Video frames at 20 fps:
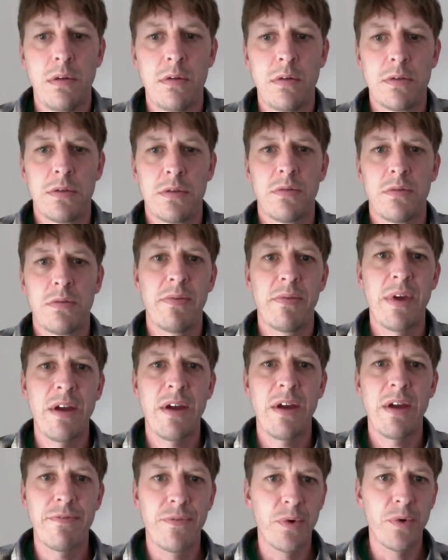We've got
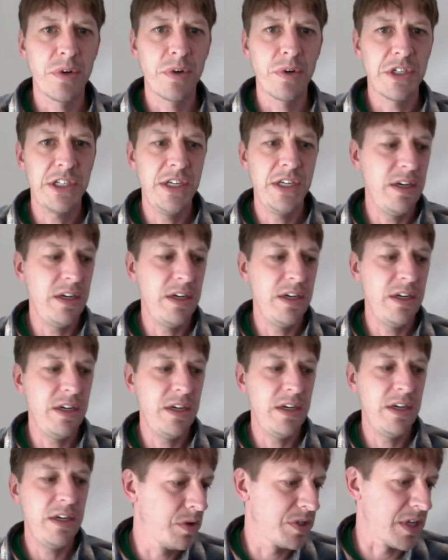14
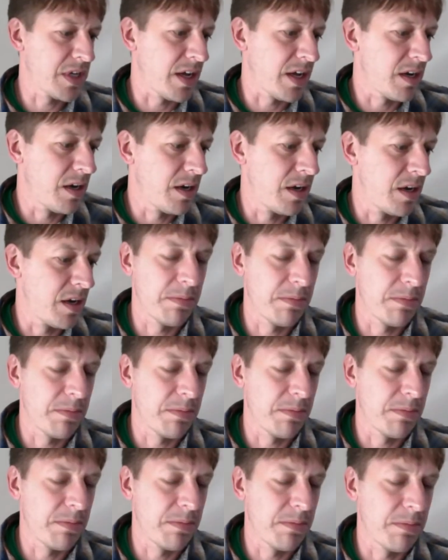viewers on. I'm
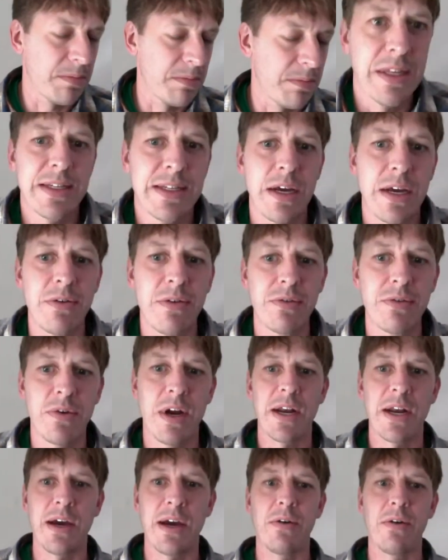concerned about the sound right
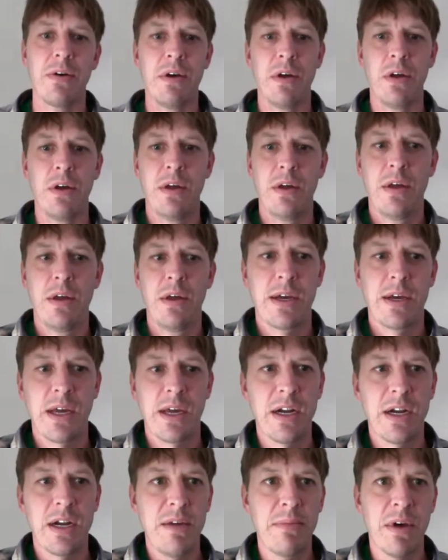now.
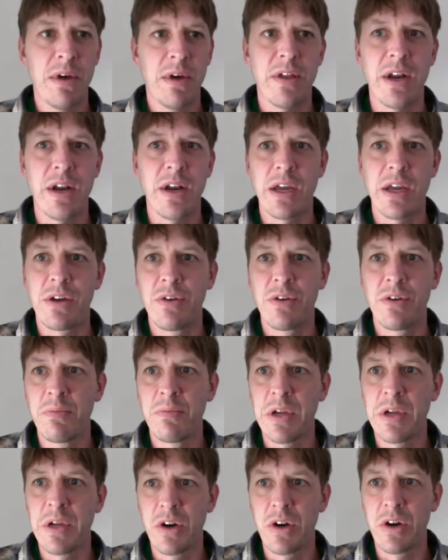Got an email that I couldn't be
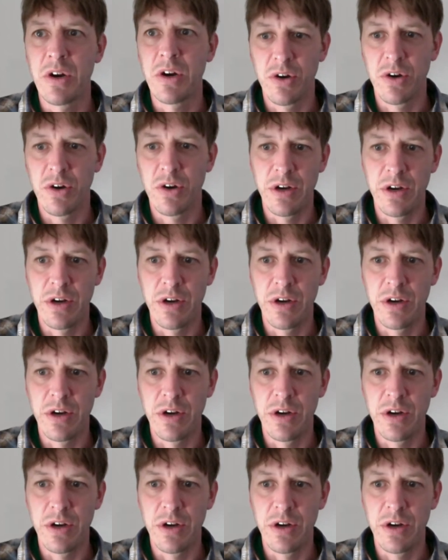heard.